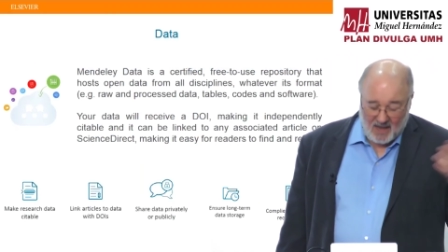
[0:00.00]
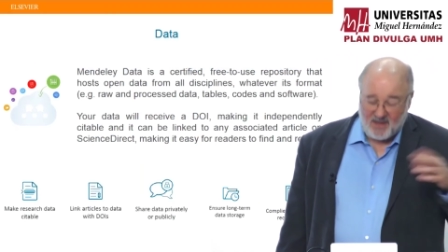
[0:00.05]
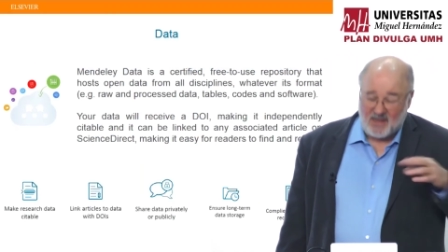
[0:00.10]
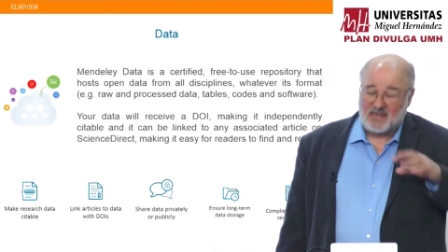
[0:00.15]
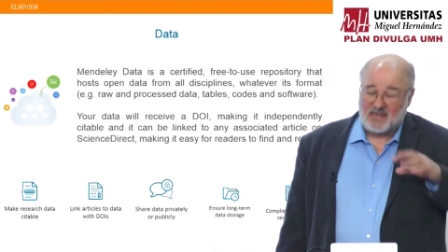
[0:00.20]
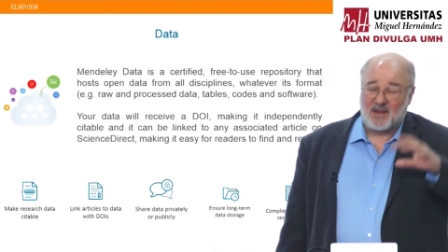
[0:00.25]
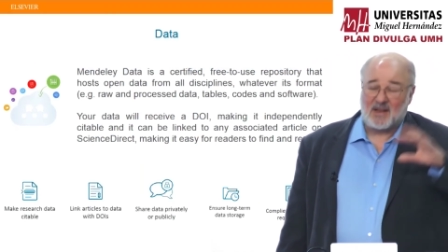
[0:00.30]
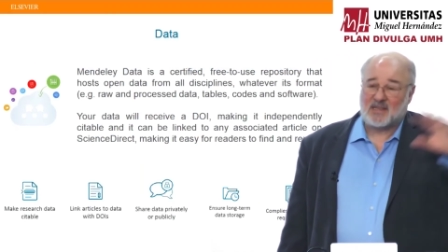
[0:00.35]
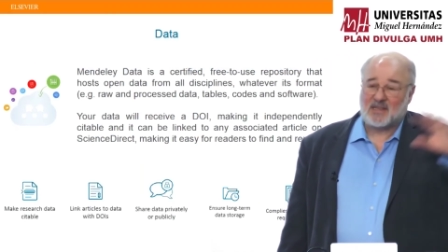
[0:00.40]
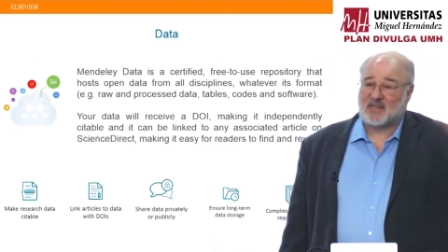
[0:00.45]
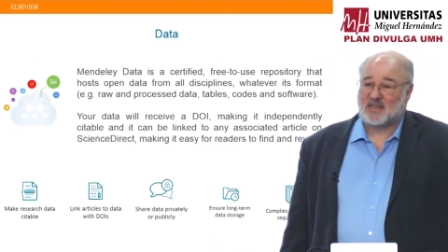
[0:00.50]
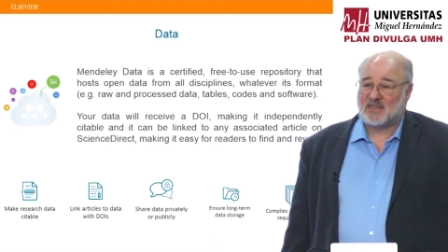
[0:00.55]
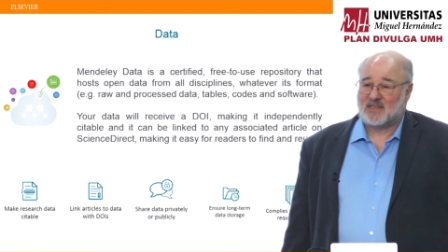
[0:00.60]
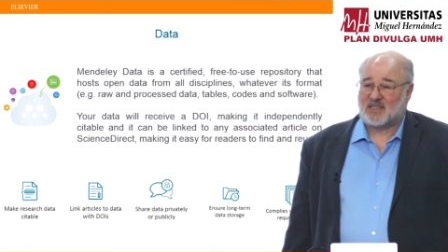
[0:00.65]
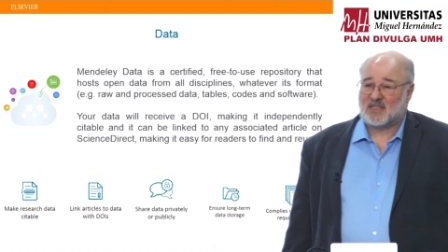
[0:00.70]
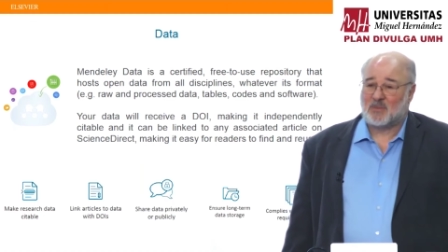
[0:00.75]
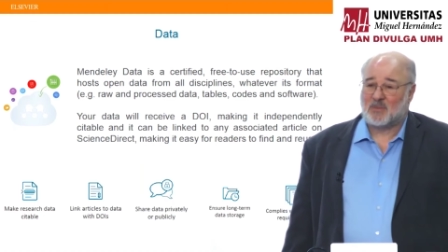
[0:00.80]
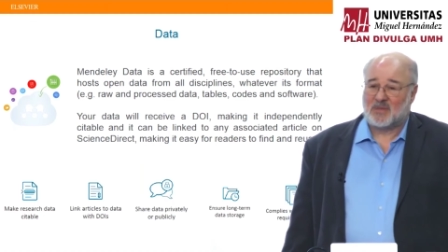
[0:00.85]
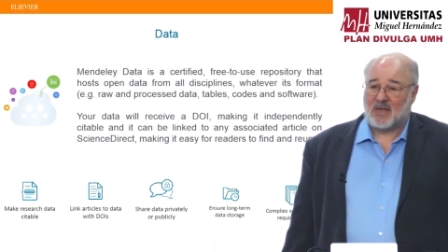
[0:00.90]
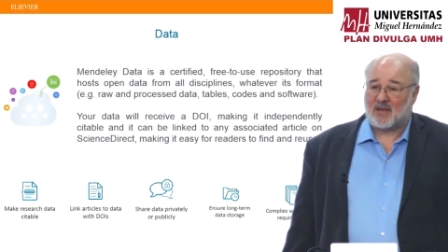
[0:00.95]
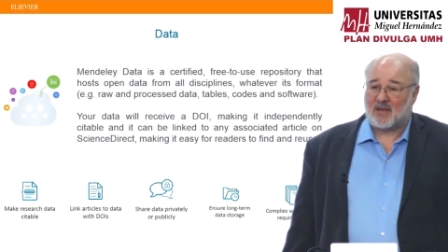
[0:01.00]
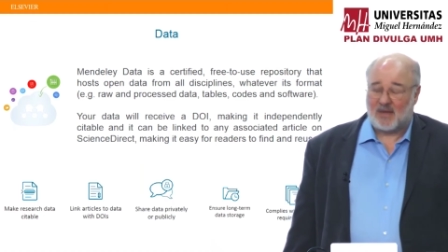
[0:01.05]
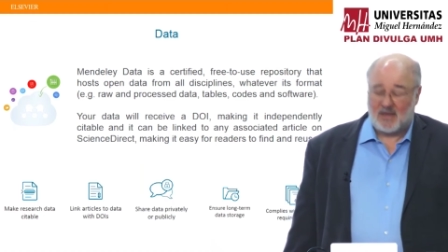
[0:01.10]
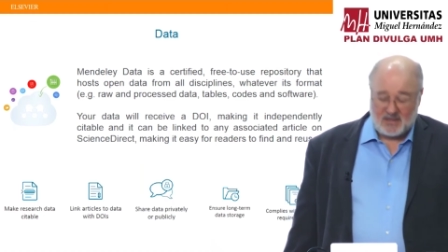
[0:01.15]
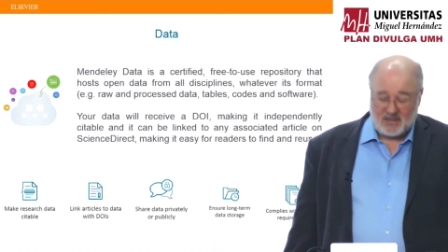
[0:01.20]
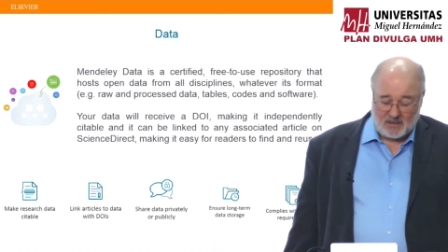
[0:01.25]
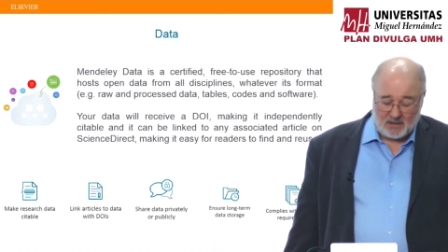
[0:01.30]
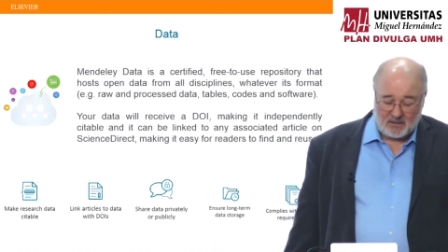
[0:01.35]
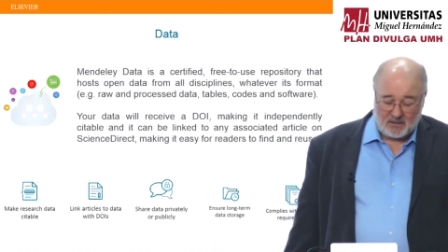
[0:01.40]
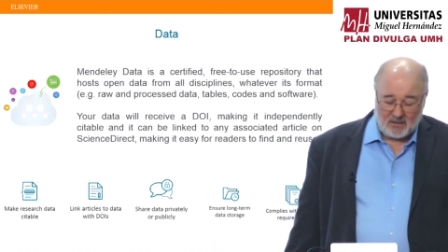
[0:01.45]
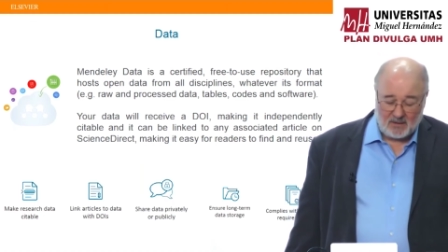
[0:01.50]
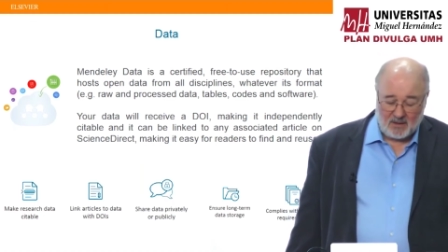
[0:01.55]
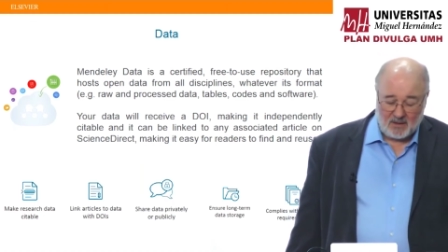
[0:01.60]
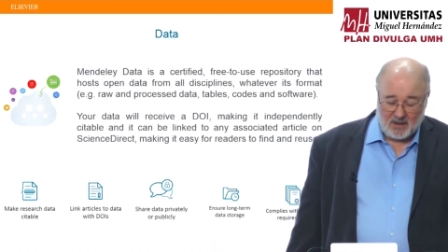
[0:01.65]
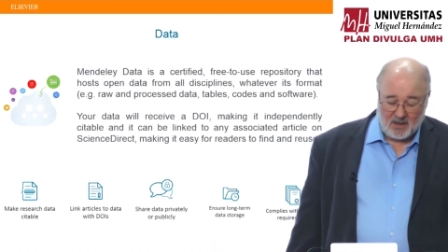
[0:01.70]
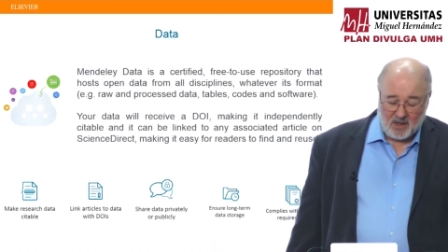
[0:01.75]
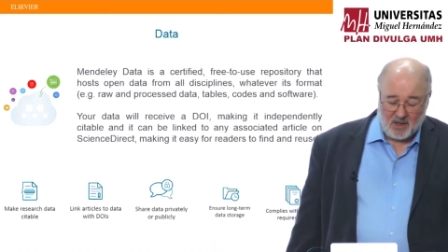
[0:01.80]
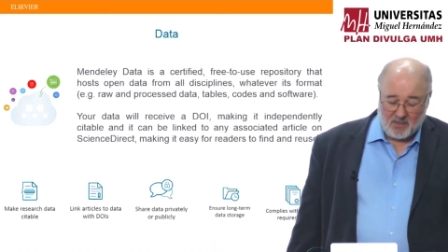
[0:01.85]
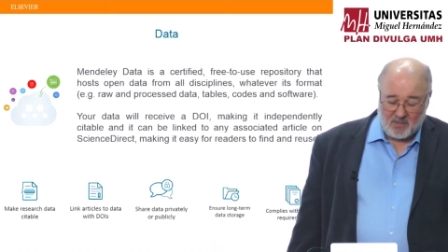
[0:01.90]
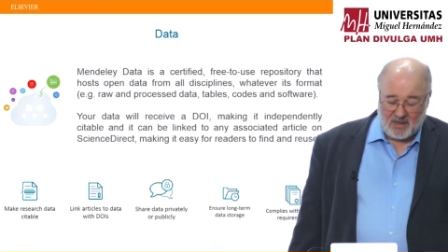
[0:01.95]
There's other systems out there too,
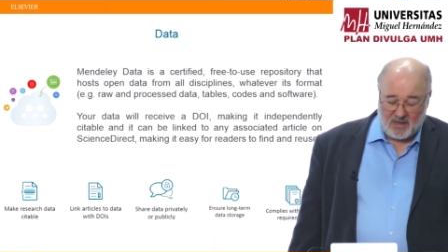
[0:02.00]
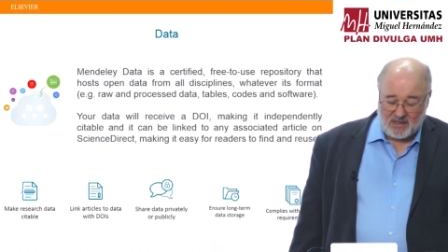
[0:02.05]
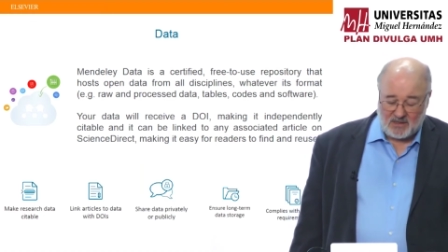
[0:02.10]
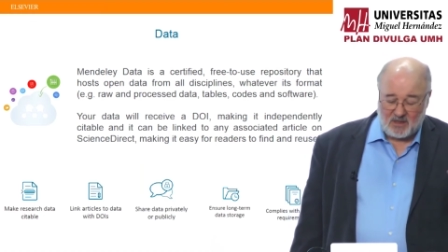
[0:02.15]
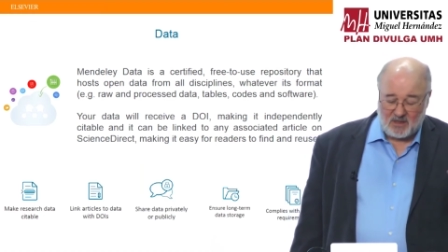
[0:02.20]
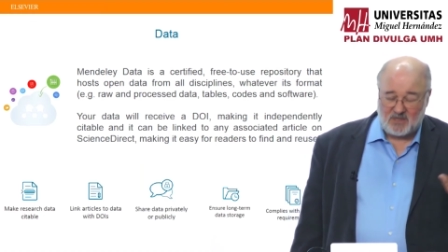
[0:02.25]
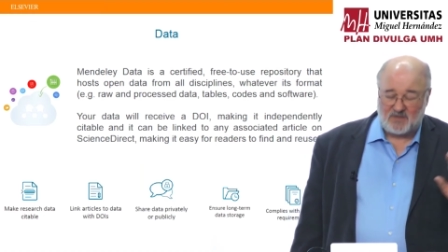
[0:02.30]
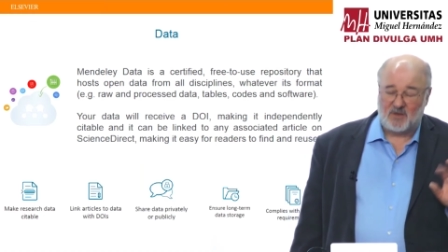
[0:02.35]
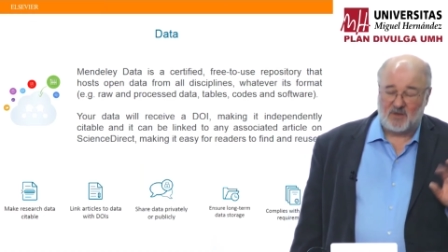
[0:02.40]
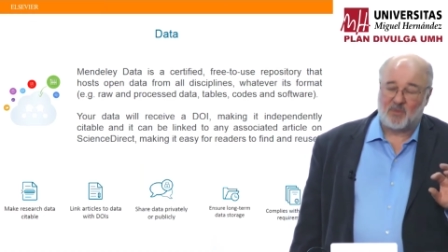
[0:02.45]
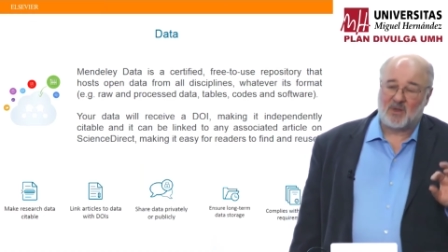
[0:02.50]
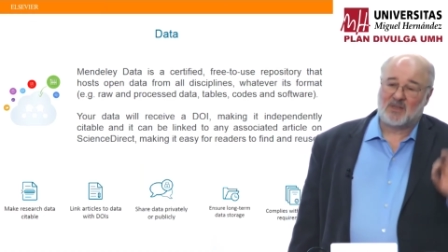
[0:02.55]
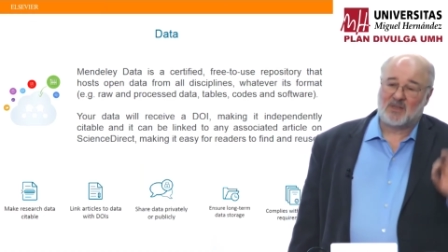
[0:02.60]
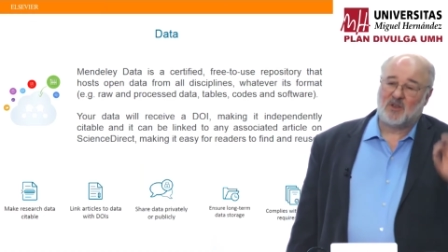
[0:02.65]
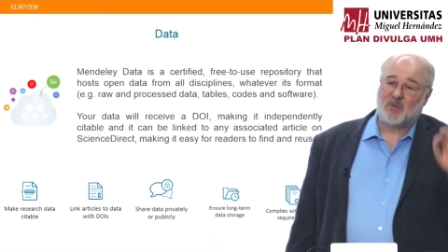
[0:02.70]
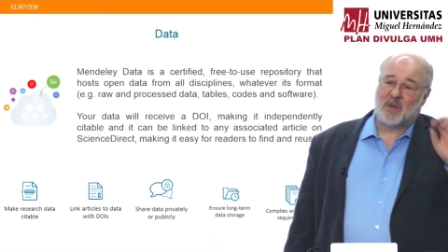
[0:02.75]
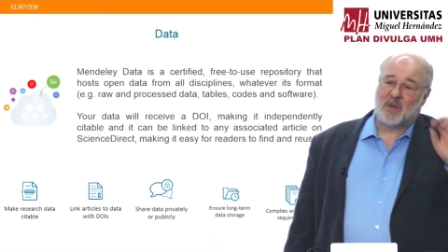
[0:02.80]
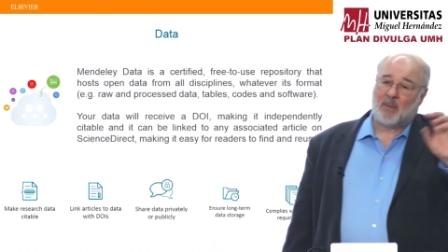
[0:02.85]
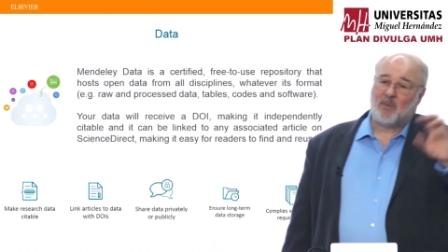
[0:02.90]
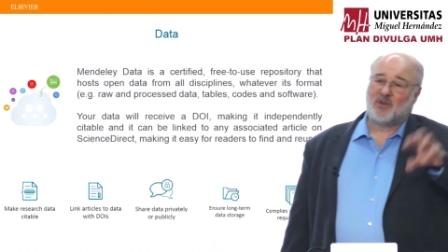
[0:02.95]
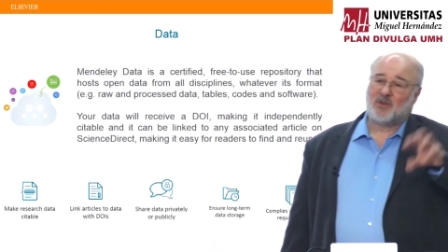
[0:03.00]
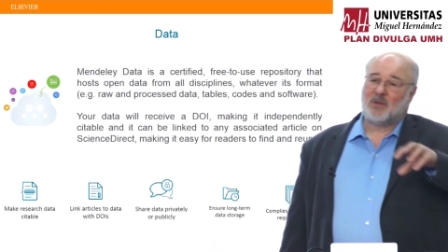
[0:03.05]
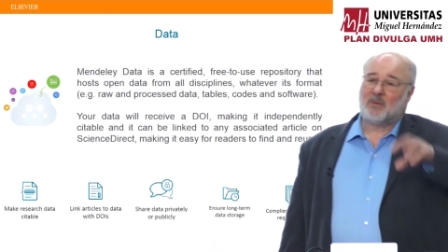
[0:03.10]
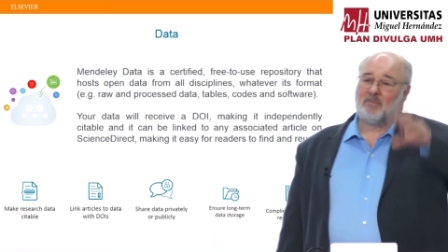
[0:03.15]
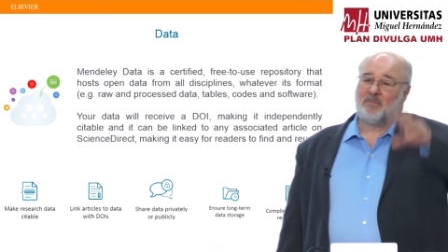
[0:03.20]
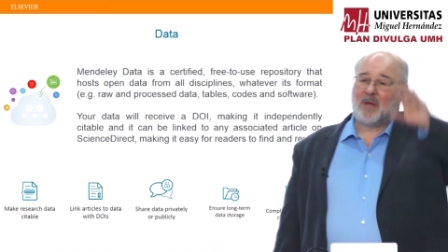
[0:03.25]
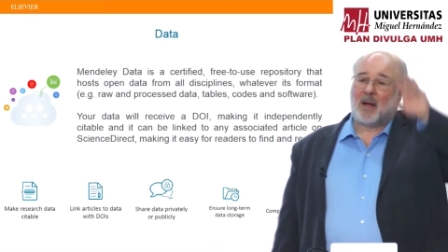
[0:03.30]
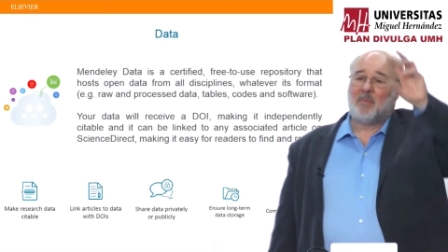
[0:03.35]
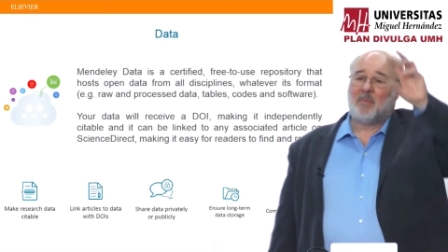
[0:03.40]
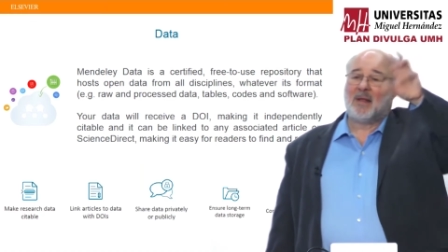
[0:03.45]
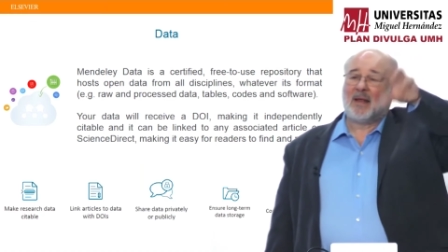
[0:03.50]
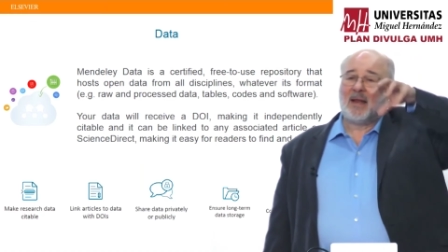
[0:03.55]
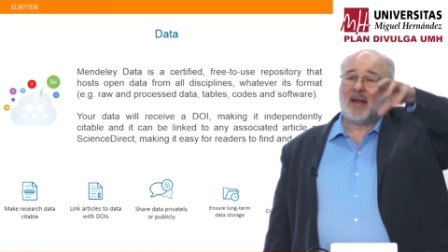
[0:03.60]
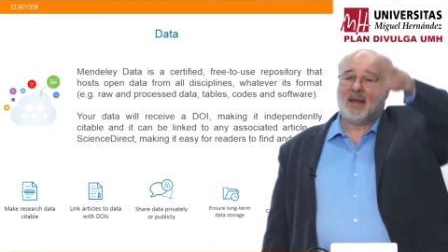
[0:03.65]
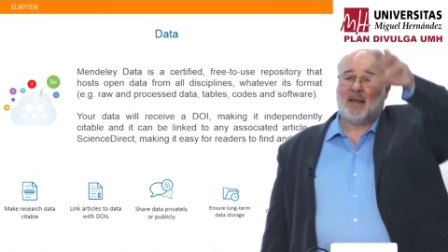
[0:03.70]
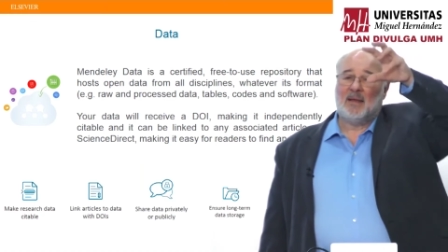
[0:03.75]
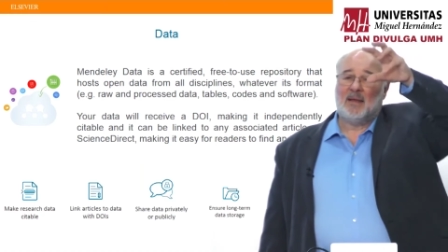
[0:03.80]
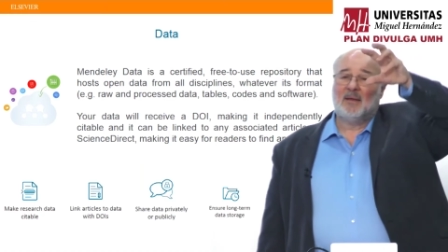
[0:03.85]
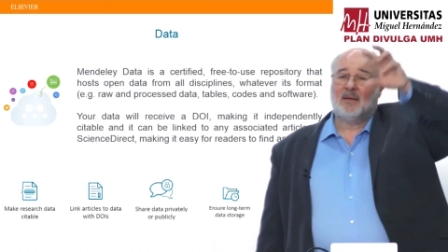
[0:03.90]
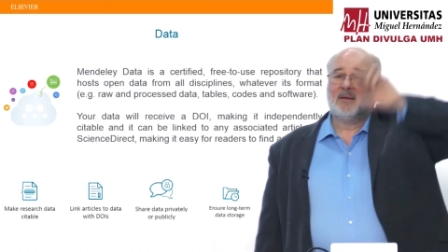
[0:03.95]
but it's useful because you publish it
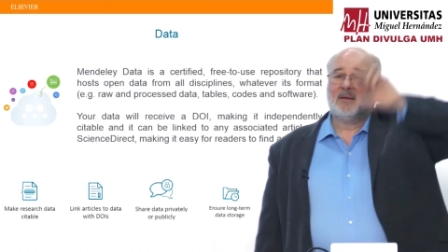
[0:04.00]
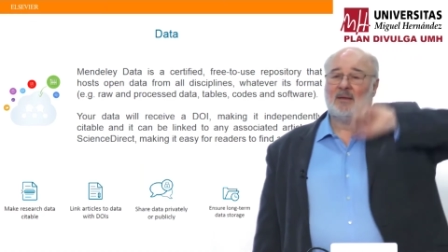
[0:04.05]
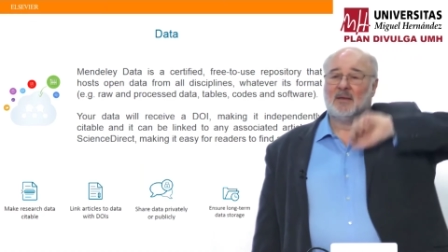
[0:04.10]
publicly